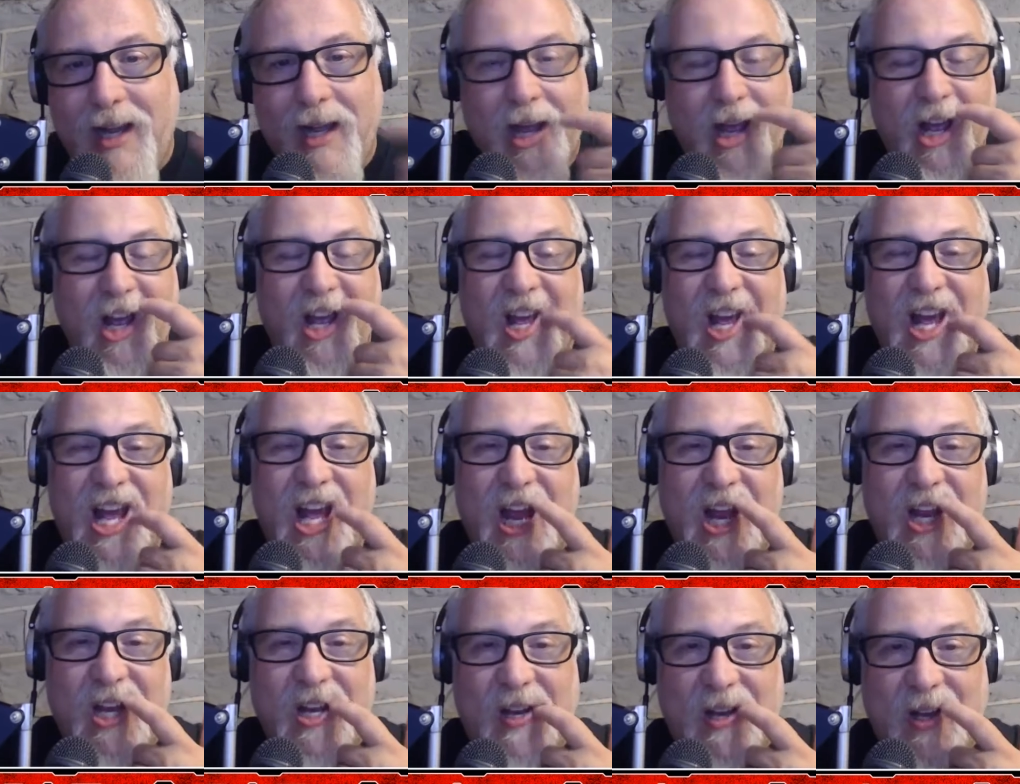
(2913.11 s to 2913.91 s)
and
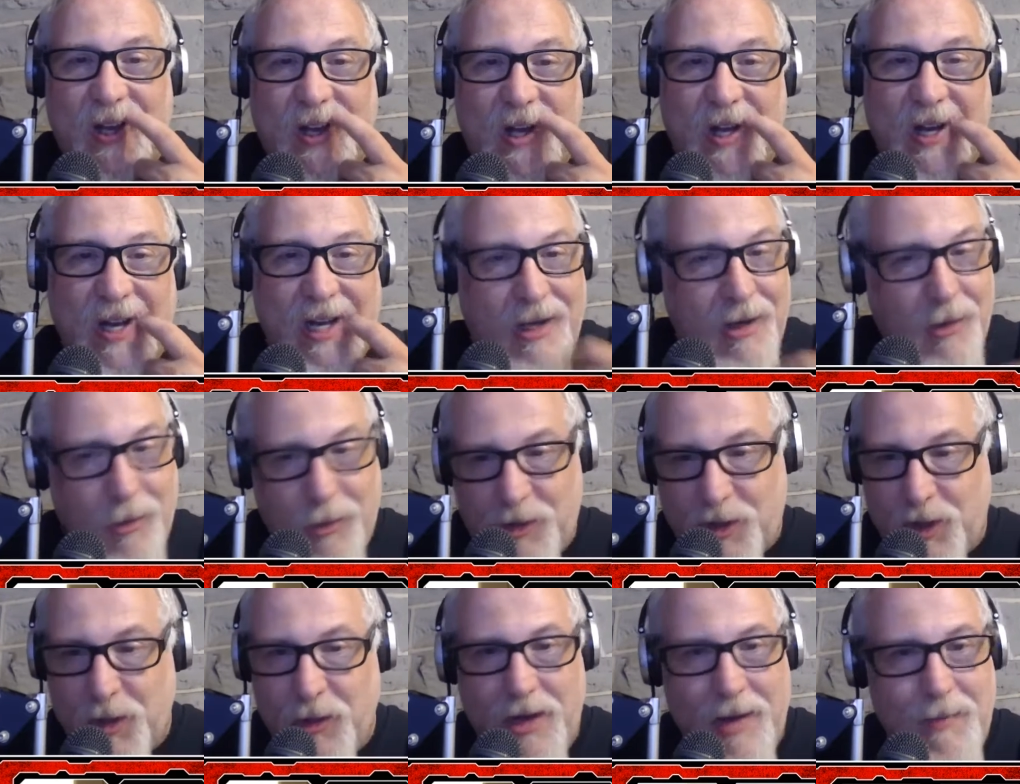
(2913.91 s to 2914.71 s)
you
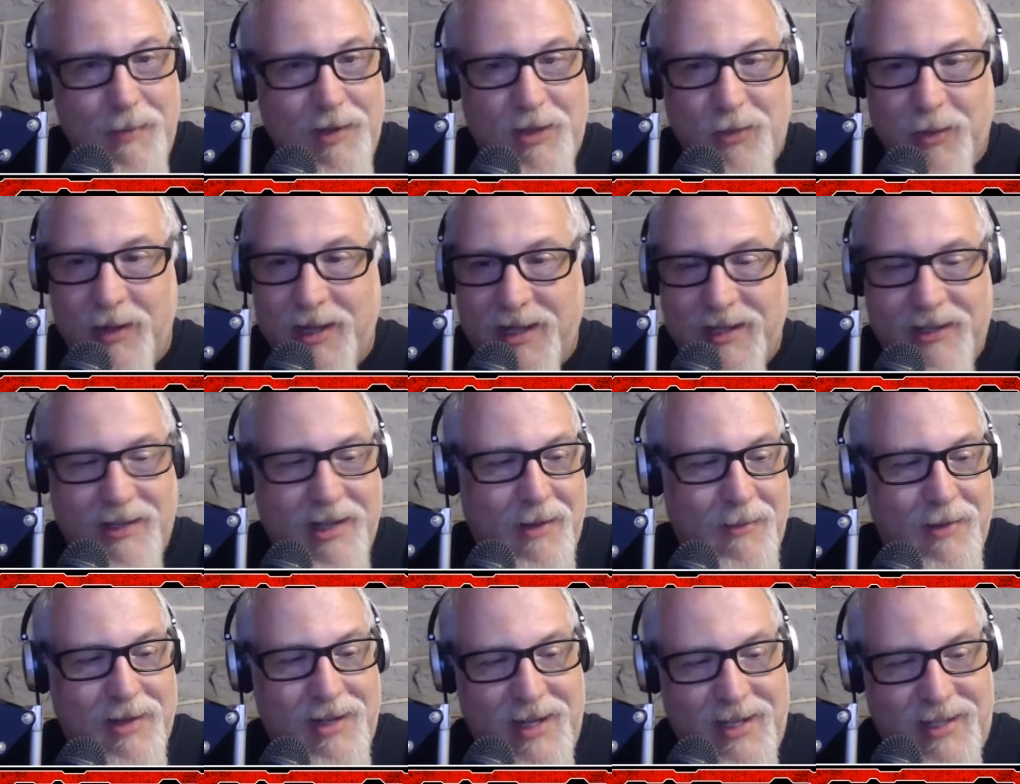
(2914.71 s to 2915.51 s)
tune in between this time and
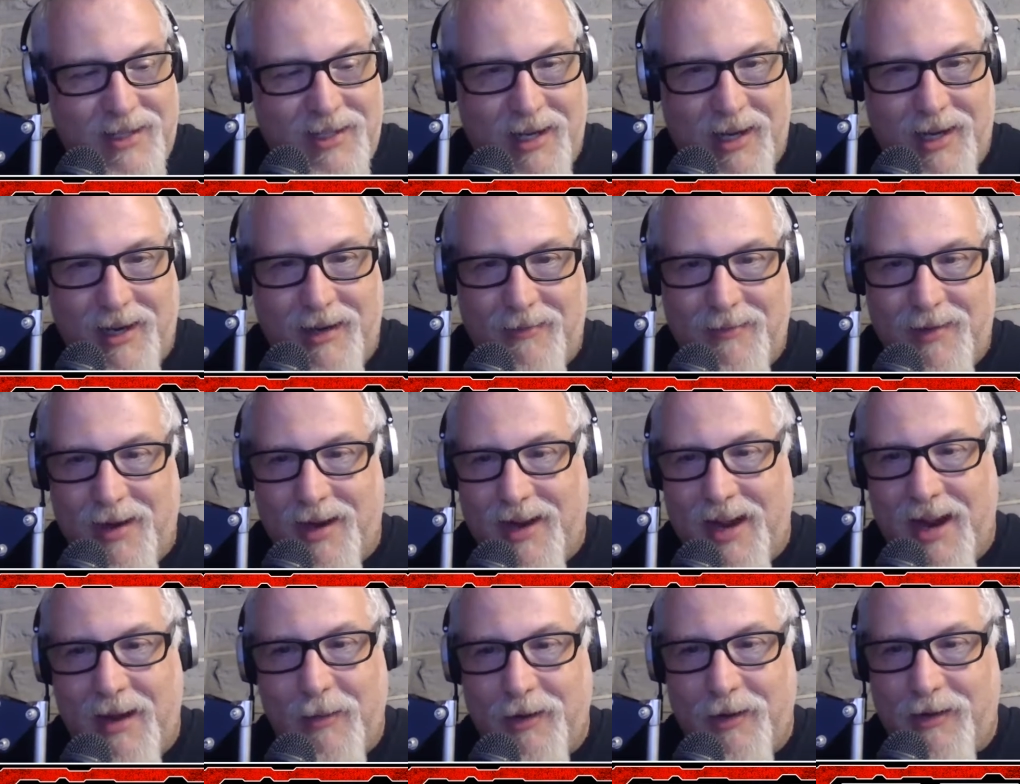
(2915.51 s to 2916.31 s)
this time, and they
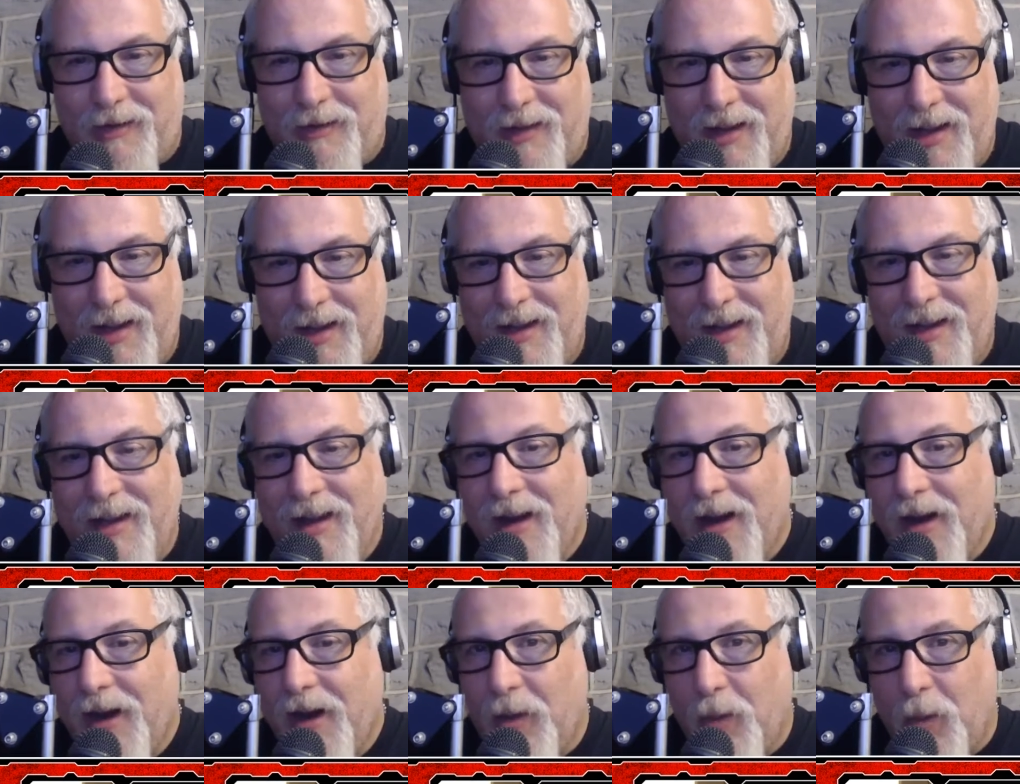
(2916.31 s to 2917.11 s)
would see
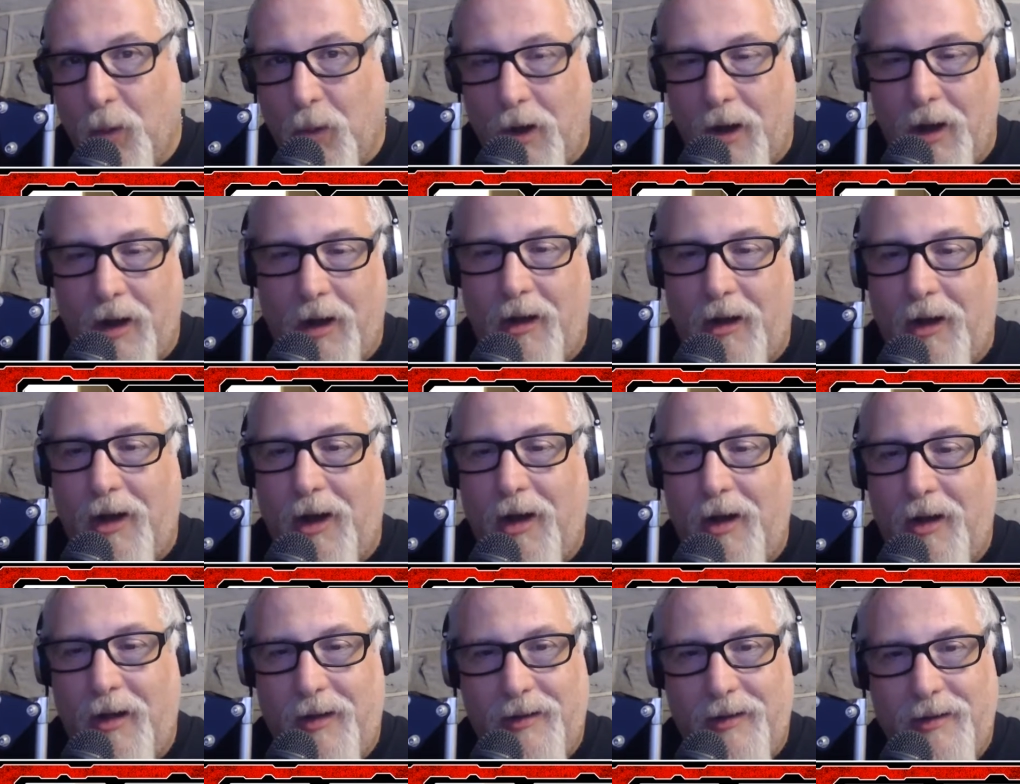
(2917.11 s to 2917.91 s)

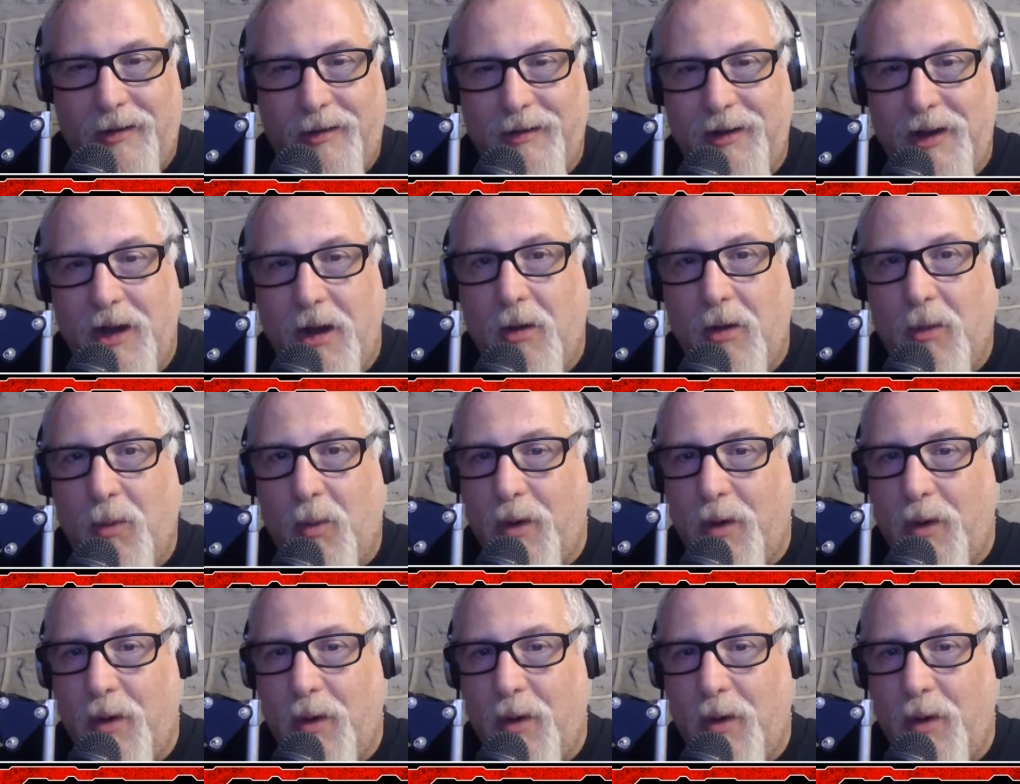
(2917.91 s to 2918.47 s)
all, you know,